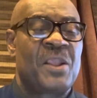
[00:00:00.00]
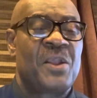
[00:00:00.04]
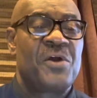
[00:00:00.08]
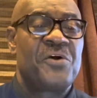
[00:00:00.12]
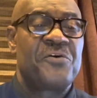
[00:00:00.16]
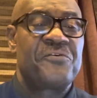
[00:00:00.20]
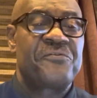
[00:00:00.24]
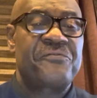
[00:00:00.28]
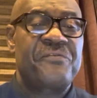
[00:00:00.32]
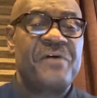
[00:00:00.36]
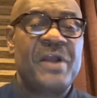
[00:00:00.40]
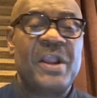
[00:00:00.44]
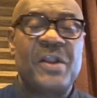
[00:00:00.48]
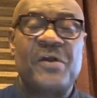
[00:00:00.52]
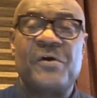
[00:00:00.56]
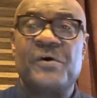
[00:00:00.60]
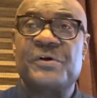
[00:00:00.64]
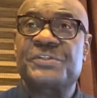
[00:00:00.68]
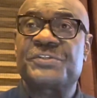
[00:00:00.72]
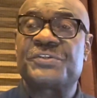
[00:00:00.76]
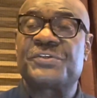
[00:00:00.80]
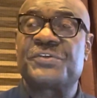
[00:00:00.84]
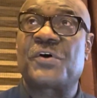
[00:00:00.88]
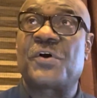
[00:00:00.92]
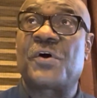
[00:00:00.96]

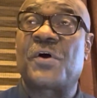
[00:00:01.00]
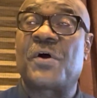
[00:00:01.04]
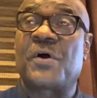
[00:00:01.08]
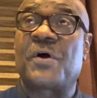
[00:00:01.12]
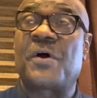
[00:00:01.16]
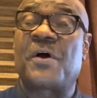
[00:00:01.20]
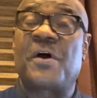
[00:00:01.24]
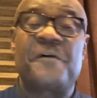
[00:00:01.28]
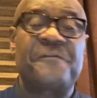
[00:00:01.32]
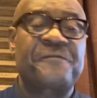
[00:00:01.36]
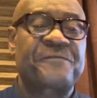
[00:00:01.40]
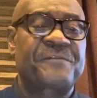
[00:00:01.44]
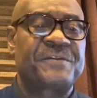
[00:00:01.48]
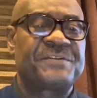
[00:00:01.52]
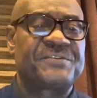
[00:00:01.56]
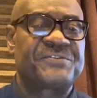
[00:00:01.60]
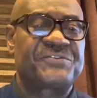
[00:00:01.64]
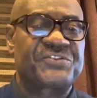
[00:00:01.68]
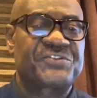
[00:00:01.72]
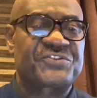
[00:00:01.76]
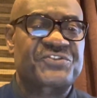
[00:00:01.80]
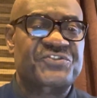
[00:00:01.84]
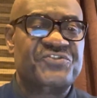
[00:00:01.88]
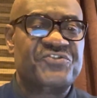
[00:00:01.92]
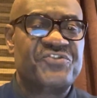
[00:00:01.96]
Faculty often
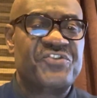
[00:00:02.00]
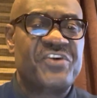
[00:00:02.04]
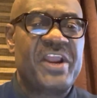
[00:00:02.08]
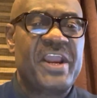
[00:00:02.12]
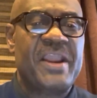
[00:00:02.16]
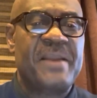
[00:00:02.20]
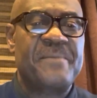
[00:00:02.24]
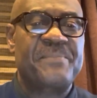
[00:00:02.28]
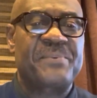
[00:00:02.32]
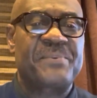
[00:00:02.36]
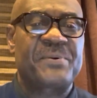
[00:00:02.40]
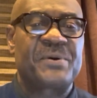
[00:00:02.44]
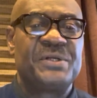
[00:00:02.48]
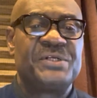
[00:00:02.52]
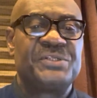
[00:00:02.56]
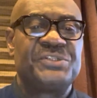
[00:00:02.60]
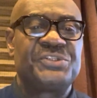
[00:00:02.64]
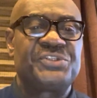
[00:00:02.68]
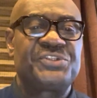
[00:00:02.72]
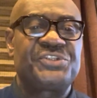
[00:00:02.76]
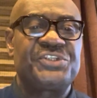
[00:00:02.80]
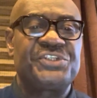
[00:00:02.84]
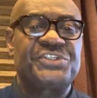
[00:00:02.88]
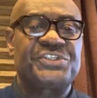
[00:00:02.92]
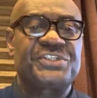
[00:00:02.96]
describe
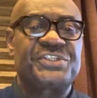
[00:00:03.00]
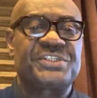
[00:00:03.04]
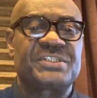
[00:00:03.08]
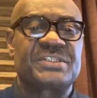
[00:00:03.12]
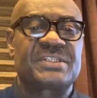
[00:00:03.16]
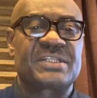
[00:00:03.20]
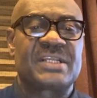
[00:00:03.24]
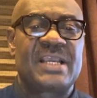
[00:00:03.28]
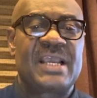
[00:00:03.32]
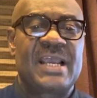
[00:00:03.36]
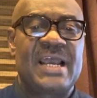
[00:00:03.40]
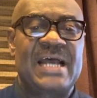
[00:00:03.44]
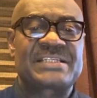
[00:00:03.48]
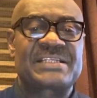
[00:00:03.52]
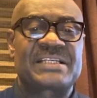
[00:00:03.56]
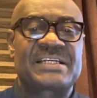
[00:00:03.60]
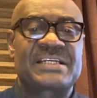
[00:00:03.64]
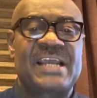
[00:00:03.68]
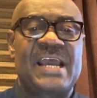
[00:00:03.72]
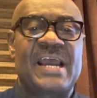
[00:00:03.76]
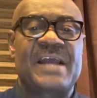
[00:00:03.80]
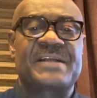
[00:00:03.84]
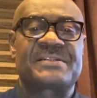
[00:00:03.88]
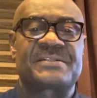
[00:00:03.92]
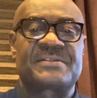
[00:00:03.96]
teaching as an
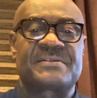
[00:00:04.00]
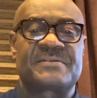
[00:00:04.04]
art.